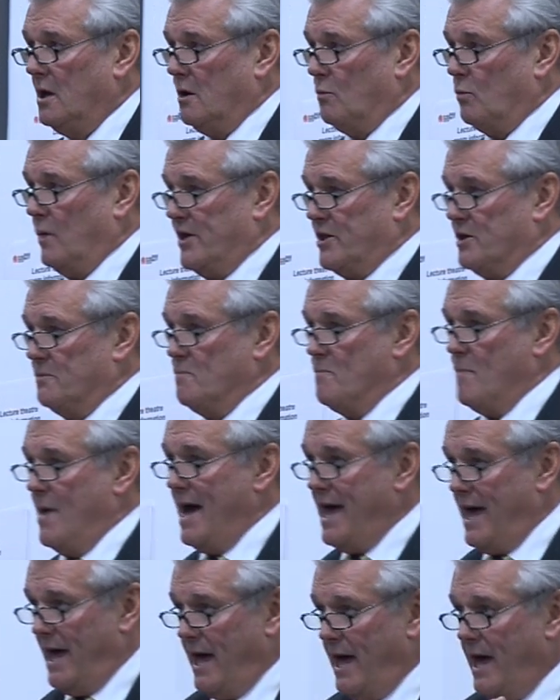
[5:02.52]
where the
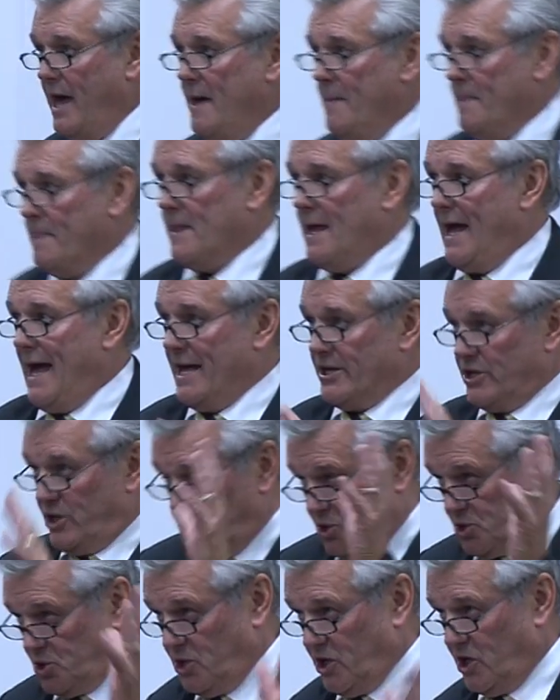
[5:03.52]
mayor and
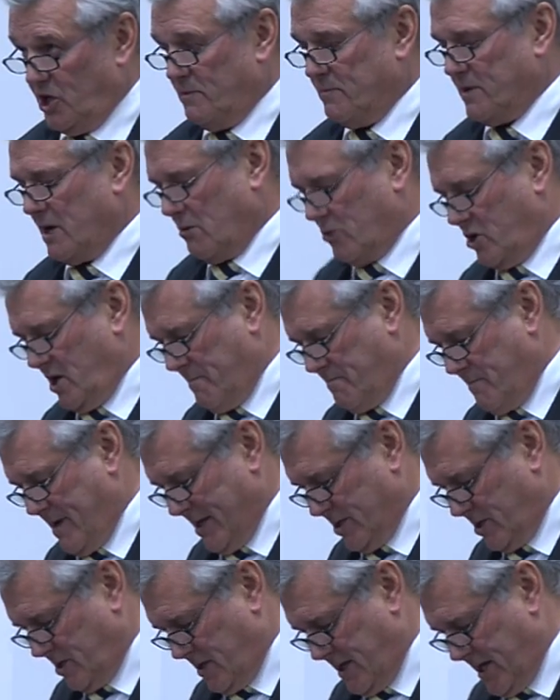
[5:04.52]
his team, and I'll come
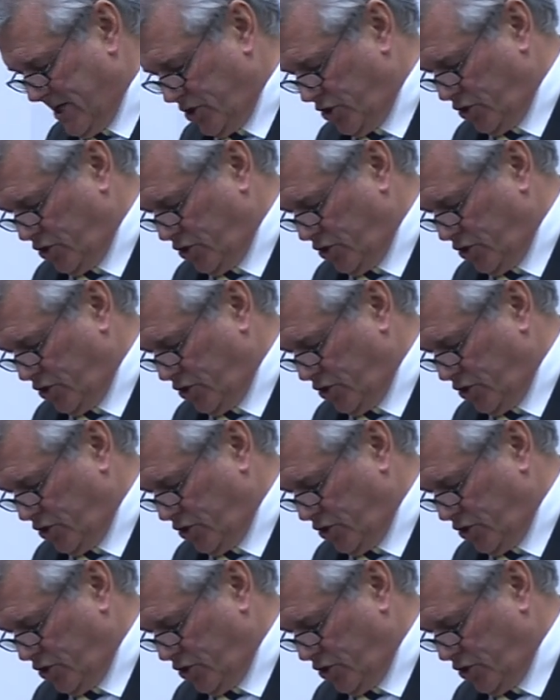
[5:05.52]
back to that